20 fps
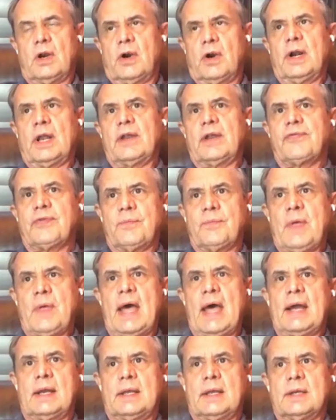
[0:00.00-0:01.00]
learning
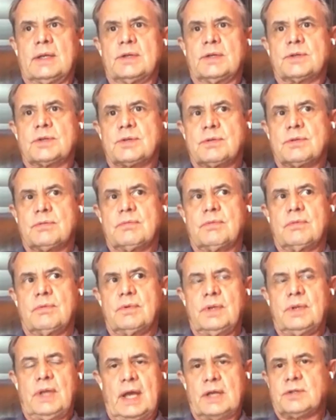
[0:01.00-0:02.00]
from that is,
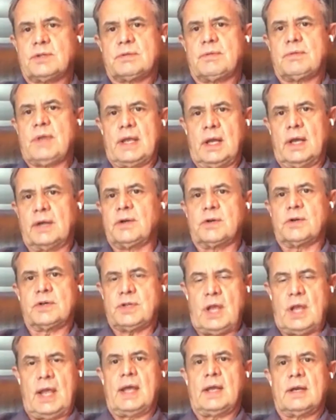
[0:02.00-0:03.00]
yes, they
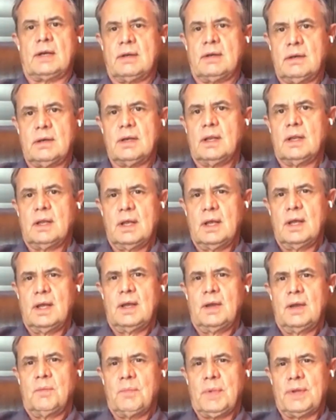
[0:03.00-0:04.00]
understand,
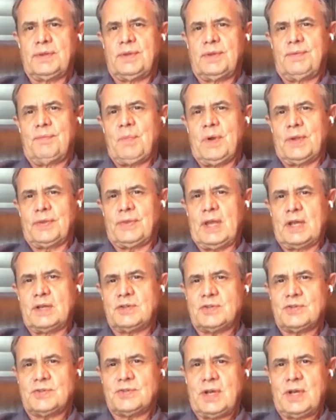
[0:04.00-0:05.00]
but
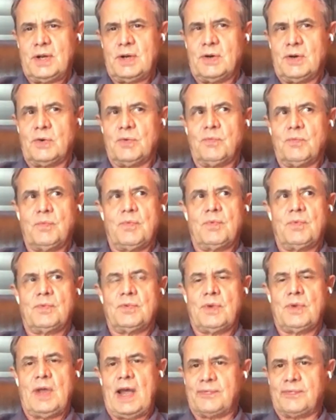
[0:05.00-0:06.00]
they still
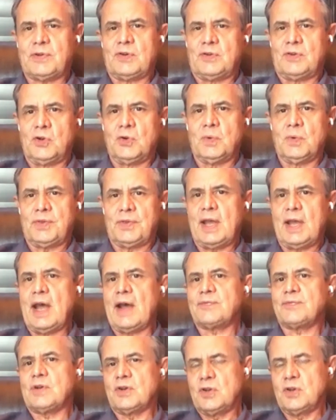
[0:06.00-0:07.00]
have to do what they
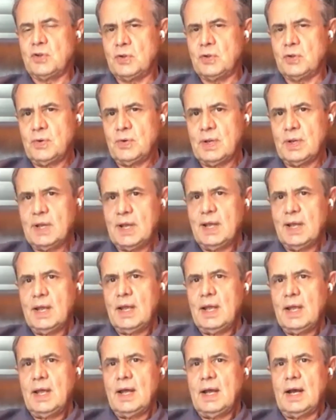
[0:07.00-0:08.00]
have to do,
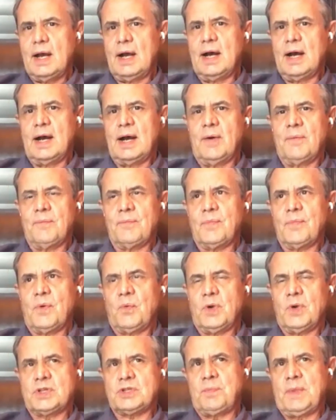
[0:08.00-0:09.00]

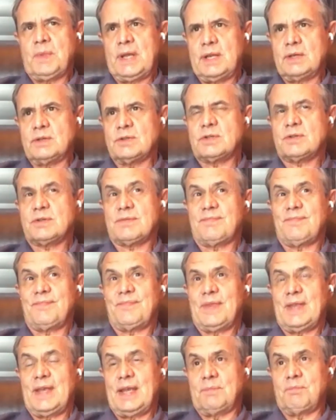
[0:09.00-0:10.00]
which means
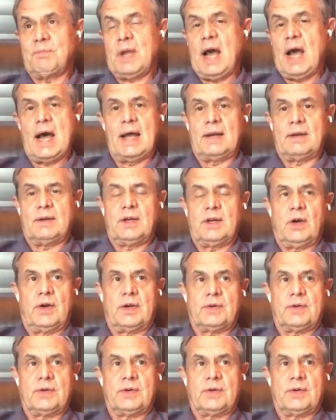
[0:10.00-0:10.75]
it got,